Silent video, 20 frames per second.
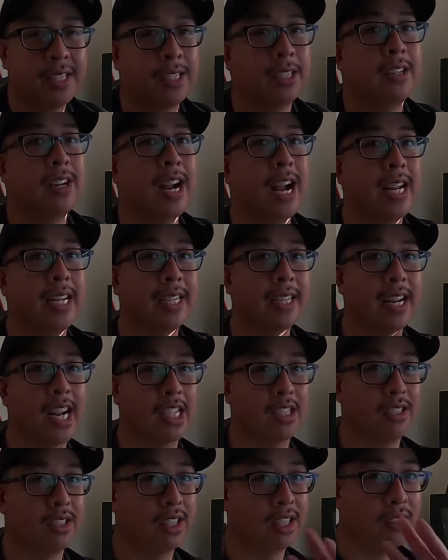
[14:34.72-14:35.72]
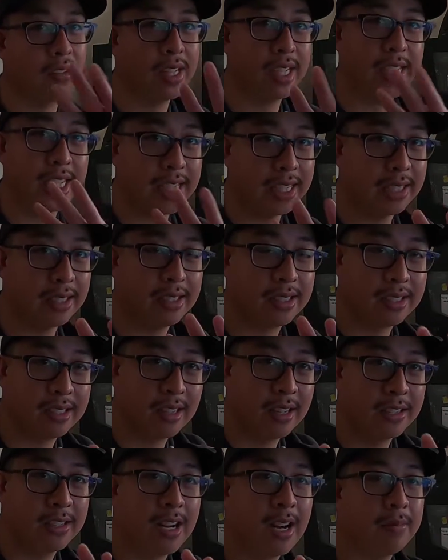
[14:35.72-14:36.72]
So they're adding an extra 3 years
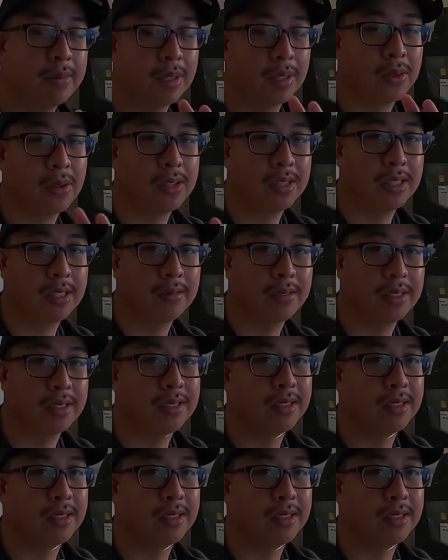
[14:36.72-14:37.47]
on top of their coilovers.